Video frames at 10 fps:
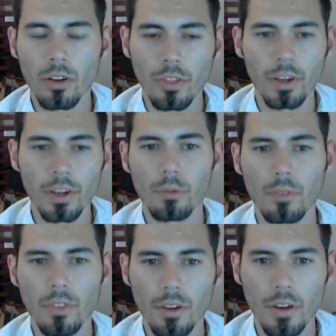
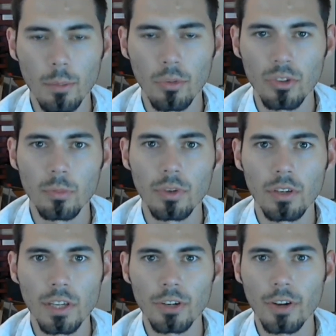they're able to be
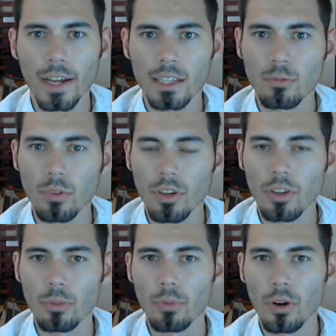interactive with other
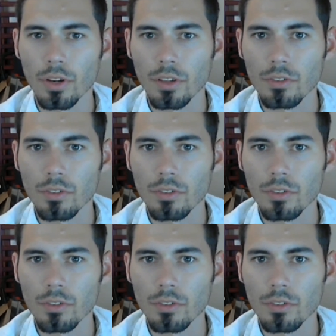parties.